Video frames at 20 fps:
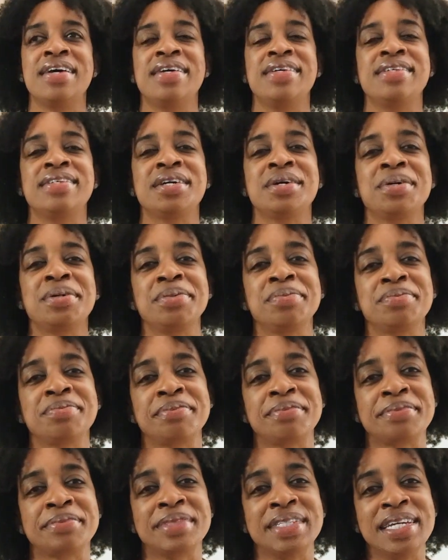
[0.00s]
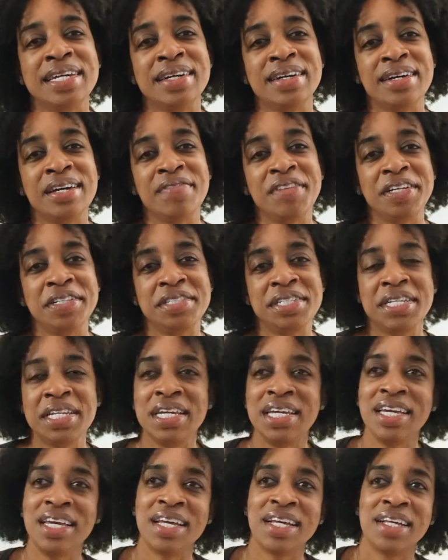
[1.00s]
So, yeah, if there's
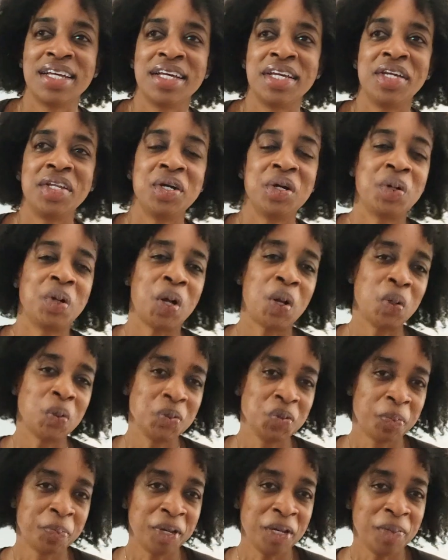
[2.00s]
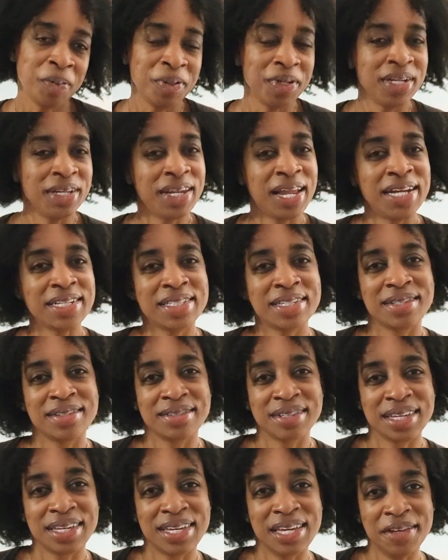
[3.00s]
any, you know, older people that like
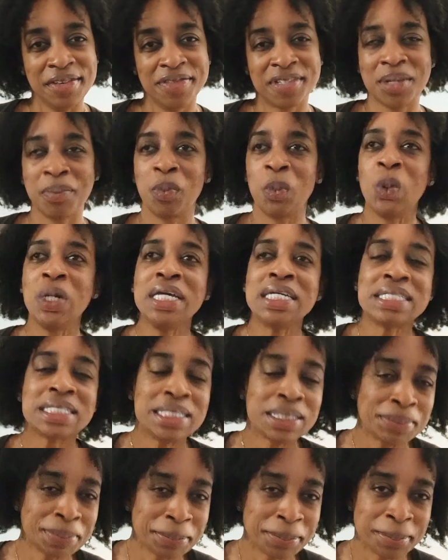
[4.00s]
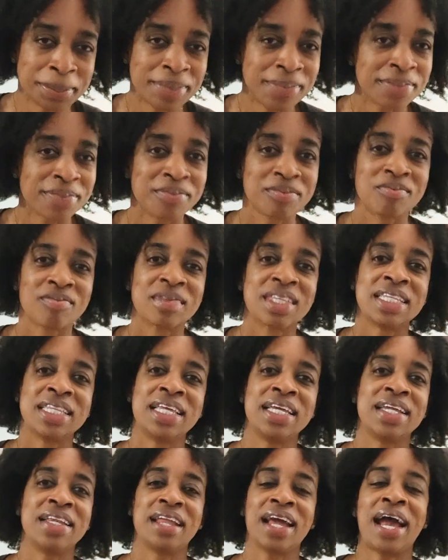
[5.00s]
to give some wisdom
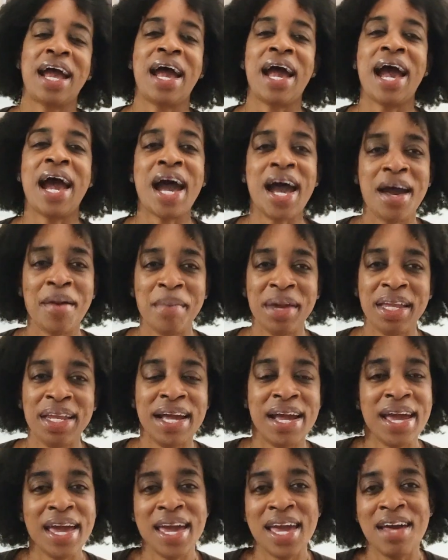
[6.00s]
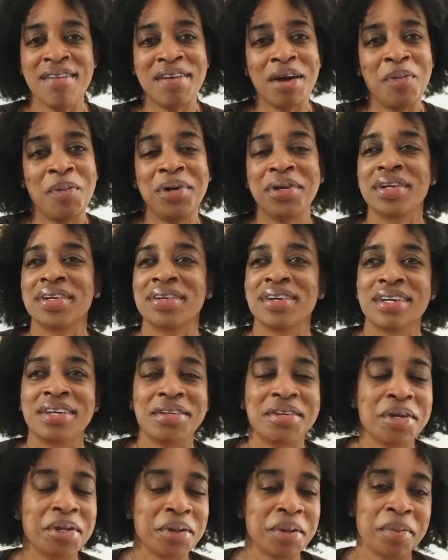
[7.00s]
that I may not have, I want to,
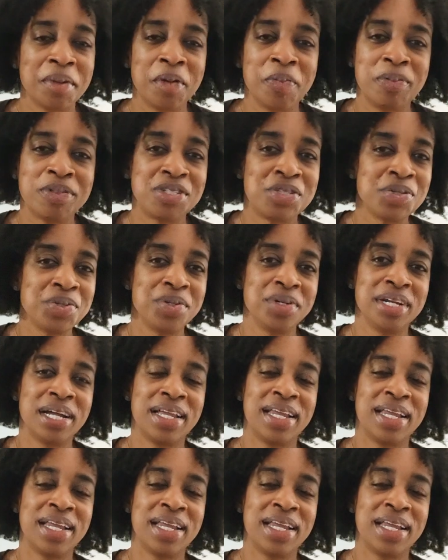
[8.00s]
you know, I'm open to it.